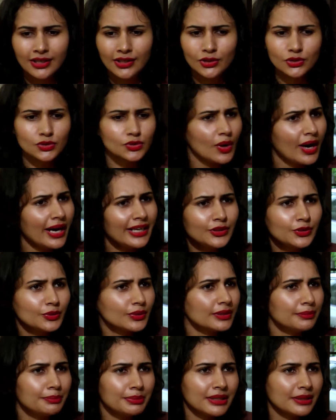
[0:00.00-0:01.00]
So I
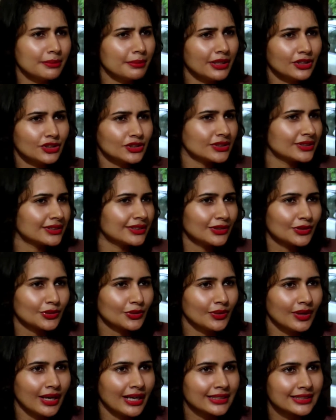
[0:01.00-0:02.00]
took it pretty much, you
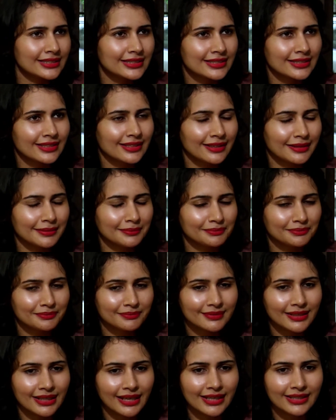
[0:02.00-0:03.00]
know, as
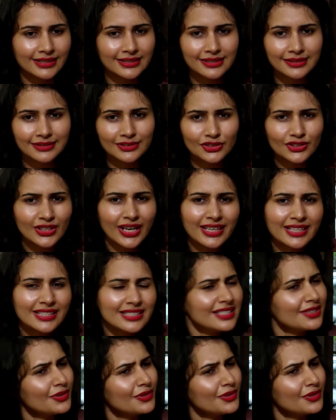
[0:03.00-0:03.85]
a challenge.